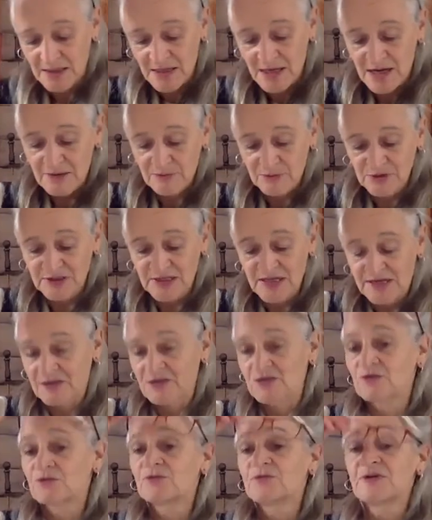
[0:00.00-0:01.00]
I would like
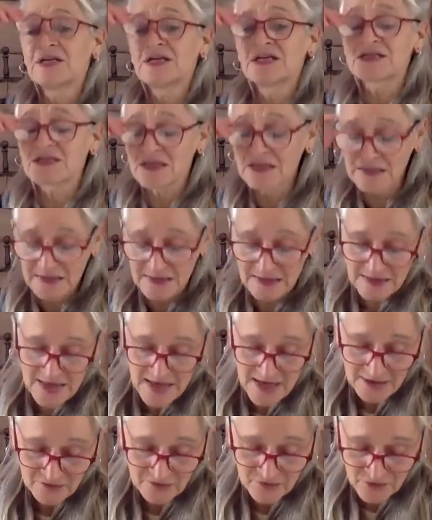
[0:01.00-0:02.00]
to read a little
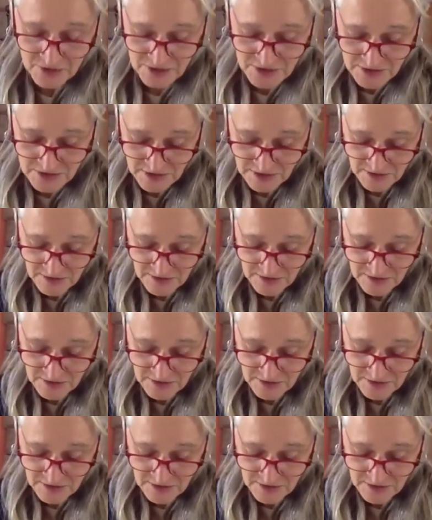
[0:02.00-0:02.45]
excerpt